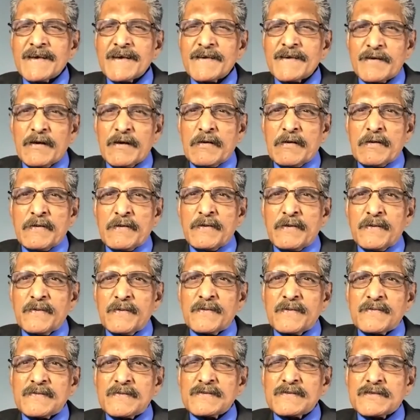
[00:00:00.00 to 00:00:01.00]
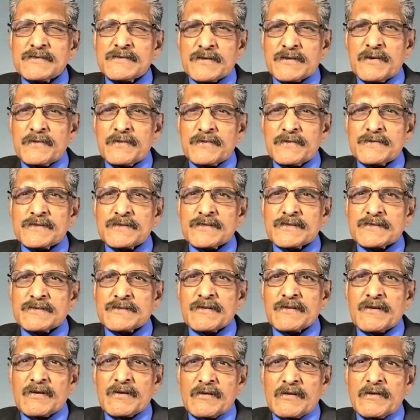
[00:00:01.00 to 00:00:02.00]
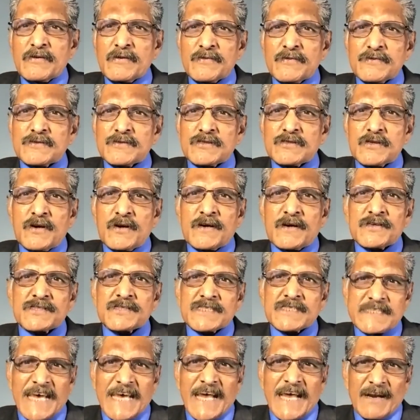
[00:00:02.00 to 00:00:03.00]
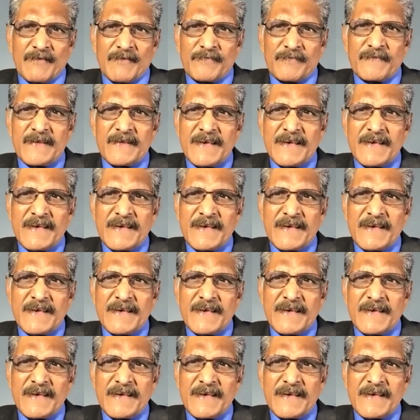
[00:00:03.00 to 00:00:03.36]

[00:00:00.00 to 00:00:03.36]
you choose to lose yourself.